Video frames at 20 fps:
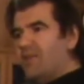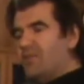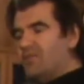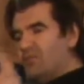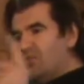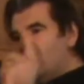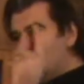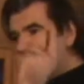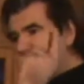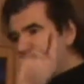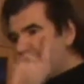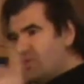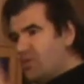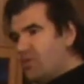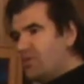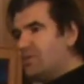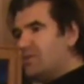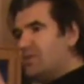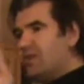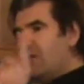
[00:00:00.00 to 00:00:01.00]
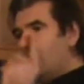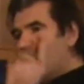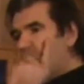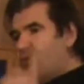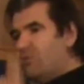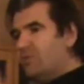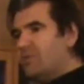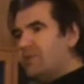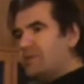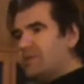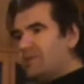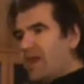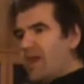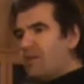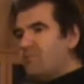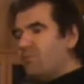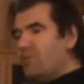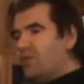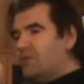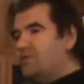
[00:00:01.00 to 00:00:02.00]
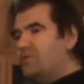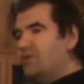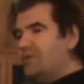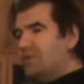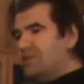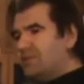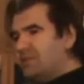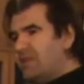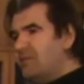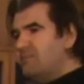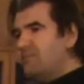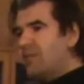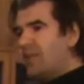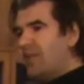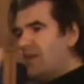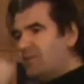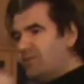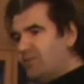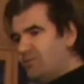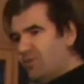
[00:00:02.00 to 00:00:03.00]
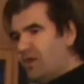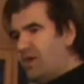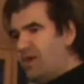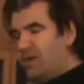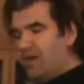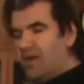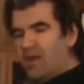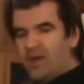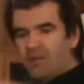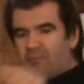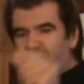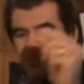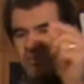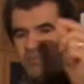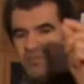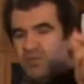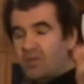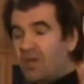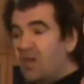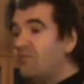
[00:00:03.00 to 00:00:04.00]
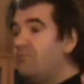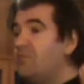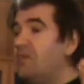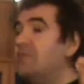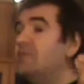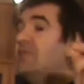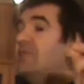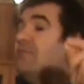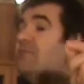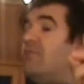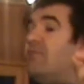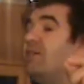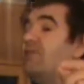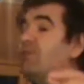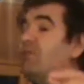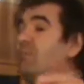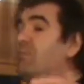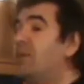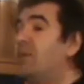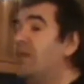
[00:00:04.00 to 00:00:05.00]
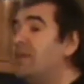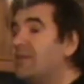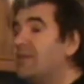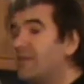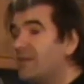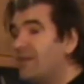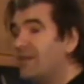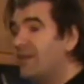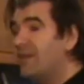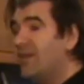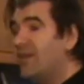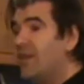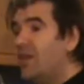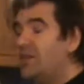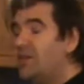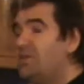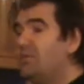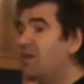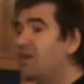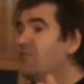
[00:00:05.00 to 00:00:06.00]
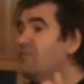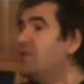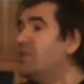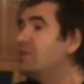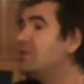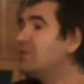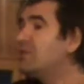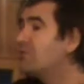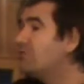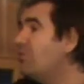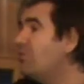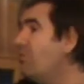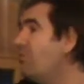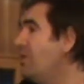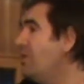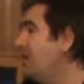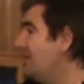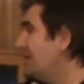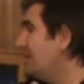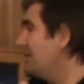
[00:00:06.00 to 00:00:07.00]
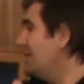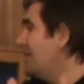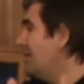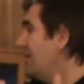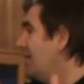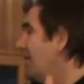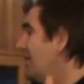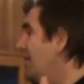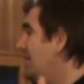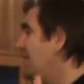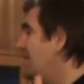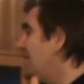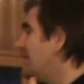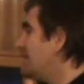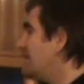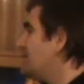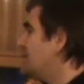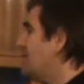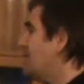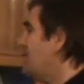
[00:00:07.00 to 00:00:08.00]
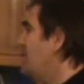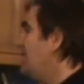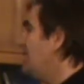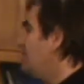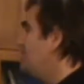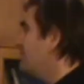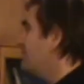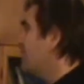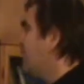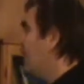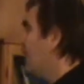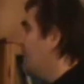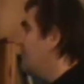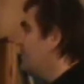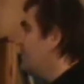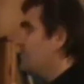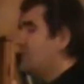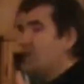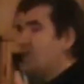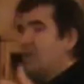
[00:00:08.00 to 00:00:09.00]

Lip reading: You are not all the time what it seemed like you are, but you have been developing, you have been growing in the understanding of God